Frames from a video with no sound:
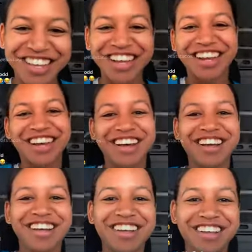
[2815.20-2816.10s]
worker right
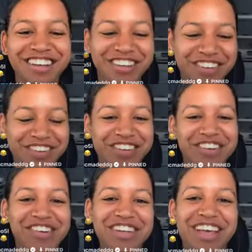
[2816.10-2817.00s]
here.
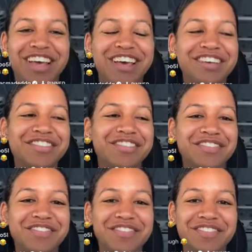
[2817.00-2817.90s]
Yeah. She don't throw
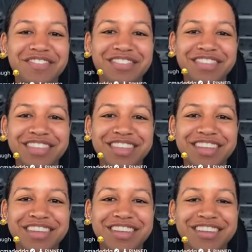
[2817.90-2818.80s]
nothing. She ring
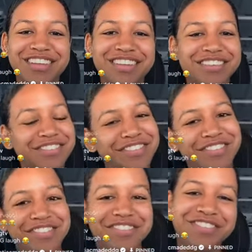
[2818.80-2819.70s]
doorbell. She answer.
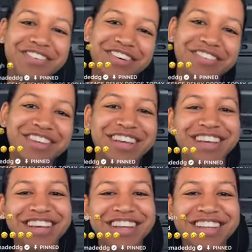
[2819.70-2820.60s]
She talk to
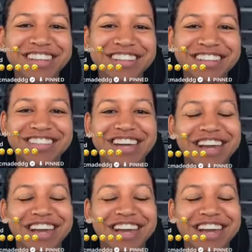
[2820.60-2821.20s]
people. Yeah,